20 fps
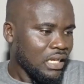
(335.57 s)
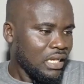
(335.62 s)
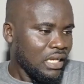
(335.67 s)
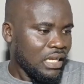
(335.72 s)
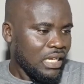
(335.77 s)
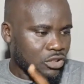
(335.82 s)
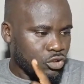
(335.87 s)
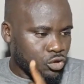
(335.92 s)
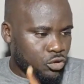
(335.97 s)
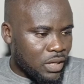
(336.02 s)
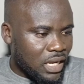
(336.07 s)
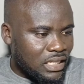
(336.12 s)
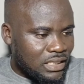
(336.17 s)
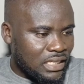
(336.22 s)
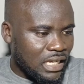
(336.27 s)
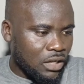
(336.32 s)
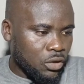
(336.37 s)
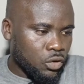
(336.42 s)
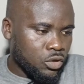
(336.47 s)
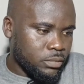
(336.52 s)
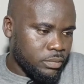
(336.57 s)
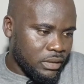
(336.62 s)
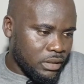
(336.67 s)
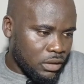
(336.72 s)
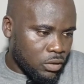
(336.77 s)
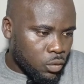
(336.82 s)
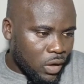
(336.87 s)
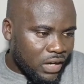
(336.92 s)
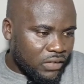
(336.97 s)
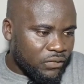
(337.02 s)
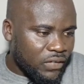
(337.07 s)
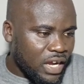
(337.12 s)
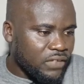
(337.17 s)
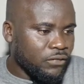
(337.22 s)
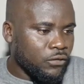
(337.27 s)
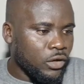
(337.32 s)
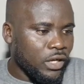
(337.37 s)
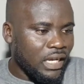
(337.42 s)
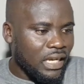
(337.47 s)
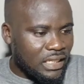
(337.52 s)
A student shall not be qualified
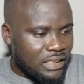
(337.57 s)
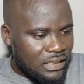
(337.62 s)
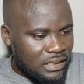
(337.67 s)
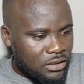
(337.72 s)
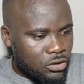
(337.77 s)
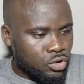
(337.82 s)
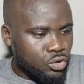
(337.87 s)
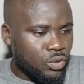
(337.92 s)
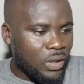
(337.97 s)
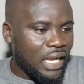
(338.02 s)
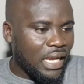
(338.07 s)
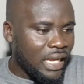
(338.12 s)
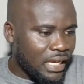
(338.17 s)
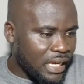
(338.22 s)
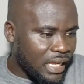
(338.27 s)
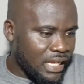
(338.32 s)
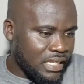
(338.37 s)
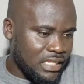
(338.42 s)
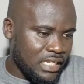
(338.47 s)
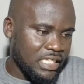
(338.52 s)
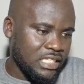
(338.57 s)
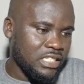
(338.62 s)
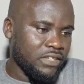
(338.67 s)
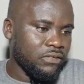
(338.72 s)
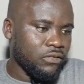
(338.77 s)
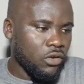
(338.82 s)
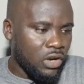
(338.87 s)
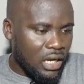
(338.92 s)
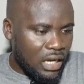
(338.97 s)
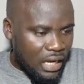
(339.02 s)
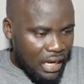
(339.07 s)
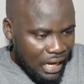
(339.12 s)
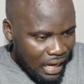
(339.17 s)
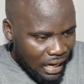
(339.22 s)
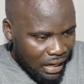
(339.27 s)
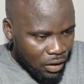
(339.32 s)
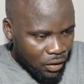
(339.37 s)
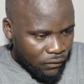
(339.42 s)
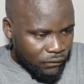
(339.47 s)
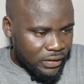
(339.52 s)
for election to any executive
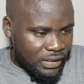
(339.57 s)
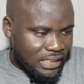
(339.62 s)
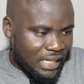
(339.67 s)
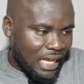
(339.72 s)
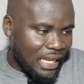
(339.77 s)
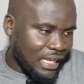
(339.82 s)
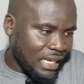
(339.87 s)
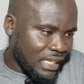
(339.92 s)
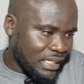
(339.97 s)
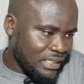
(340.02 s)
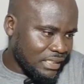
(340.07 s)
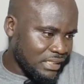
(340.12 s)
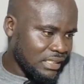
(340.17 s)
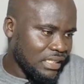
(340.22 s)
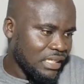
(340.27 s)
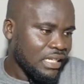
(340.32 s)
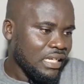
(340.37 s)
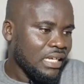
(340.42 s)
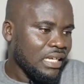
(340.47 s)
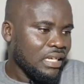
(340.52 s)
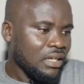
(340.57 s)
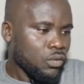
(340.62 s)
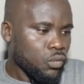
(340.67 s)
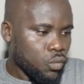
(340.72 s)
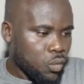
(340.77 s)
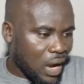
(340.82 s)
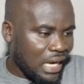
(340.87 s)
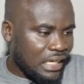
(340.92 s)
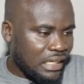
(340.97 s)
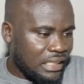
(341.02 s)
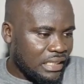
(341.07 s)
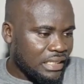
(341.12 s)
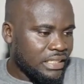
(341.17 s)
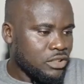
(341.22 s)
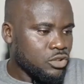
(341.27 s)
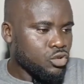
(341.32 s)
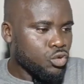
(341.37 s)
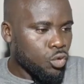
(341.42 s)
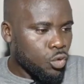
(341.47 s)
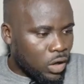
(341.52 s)
office unless 1. He
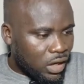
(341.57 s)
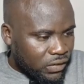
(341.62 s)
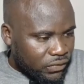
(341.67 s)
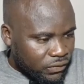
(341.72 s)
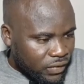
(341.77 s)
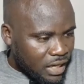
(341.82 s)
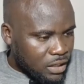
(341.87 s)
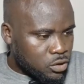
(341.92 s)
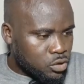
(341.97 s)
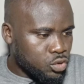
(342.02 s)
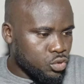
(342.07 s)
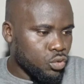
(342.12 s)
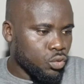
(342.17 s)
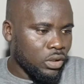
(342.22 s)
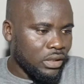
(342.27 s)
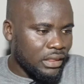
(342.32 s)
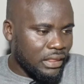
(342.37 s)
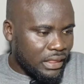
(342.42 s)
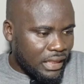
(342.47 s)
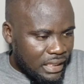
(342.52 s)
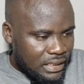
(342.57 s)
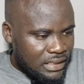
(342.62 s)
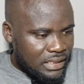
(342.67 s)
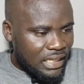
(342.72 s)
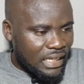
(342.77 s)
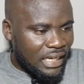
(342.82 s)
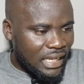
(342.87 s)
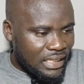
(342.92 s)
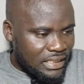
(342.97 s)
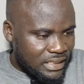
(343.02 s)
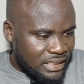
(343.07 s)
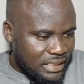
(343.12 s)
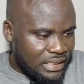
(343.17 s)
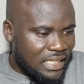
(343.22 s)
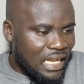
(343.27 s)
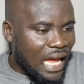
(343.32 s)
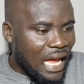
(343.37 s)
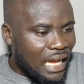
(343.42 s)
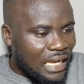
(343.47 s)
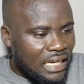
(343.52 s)
is qualified to contest
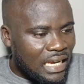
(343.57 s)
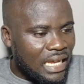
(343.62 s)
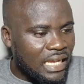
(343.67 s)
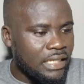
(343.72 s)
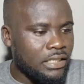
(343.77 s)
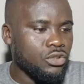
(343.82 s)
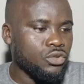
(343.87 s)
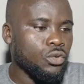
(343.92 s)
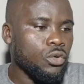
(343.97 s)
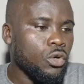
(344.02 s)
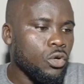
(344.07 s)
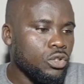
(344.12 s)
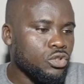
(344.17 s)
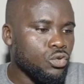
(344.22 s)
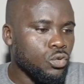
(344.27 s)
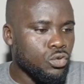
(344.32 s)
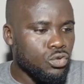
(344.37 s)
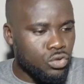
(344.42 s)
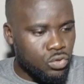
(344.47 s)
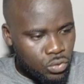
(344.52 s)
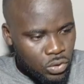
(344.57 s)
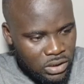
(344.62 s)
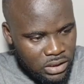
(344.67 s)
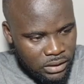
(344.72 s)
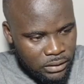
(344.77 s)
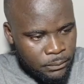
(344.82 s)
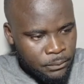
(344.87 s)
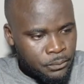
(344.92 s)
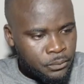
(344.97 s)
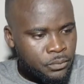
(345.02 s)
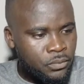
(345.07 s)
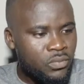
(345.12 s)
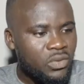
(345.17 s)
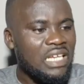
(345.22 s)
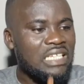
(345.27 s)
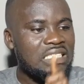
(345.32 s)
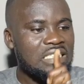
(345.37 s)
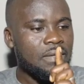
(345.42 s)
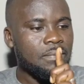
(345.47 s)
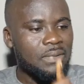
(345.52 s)
elections under his hall's constitution,
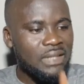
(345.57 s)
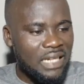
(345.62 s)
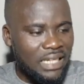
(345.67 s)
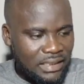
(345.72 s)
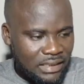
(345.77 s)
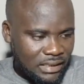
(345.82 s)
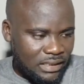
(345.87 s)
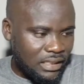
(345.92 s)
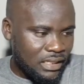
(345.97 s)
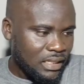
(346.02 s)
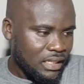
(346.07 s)
except that